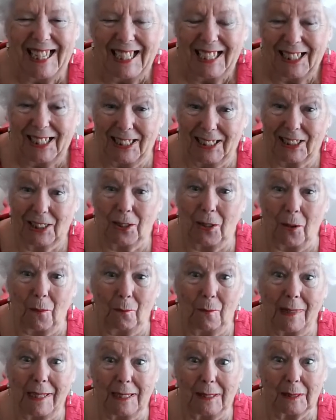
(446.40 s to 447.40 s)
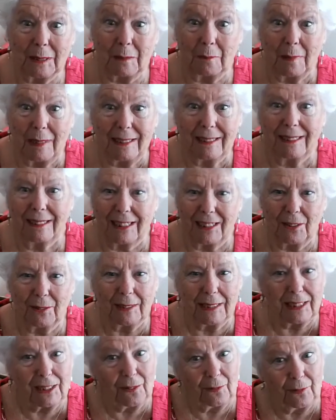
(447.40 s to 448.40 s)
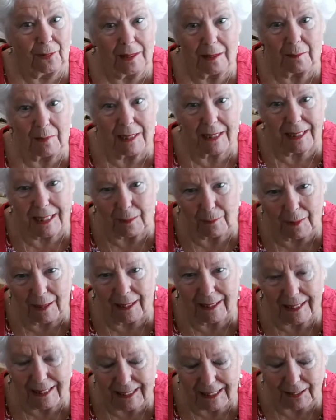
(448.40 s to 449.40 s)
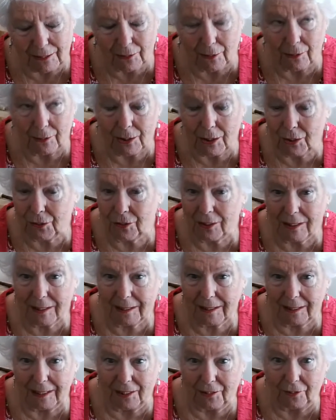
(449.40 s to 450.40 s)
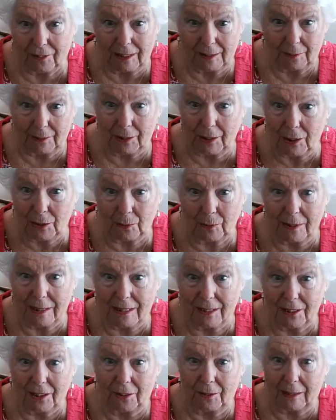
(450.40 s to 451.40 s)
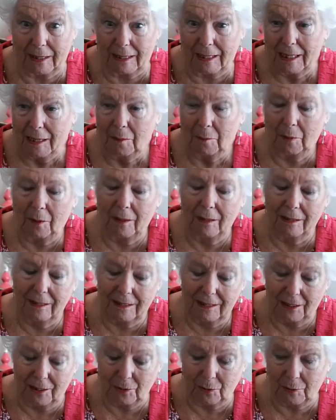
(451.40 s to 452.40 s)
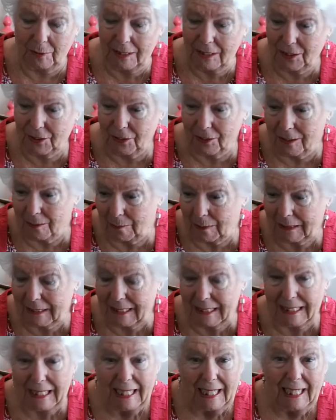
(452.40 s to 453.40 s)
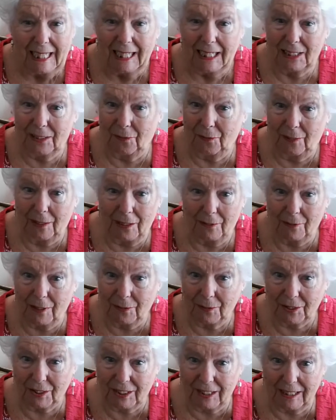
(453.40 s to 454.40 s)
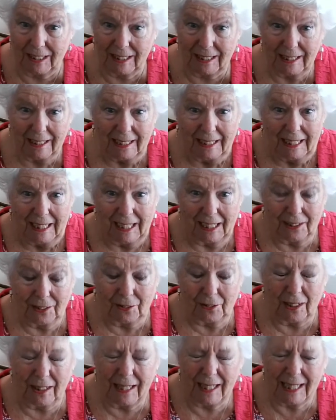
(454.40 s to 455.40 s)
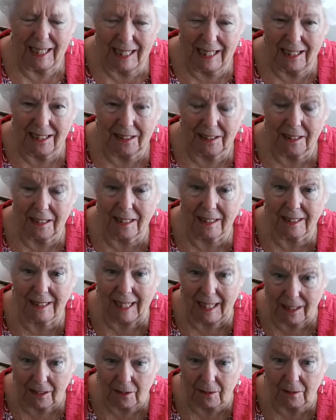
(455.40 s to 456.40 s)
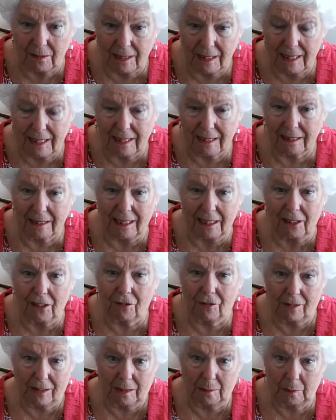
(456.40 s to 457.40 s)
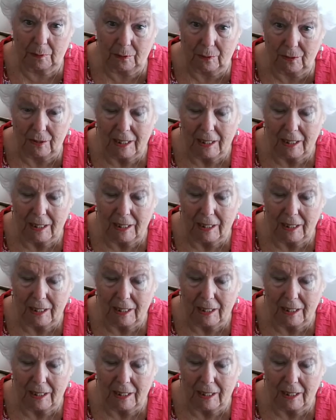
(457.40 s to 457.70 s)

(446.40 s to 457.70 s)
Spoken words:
It's called Maid of the Mist, and it's a very misty place, and you've got to trust that the driver knows what he's doing, pilot knows what he's doing, because it's a very rough sea, and you can hear the sound. It's incredible.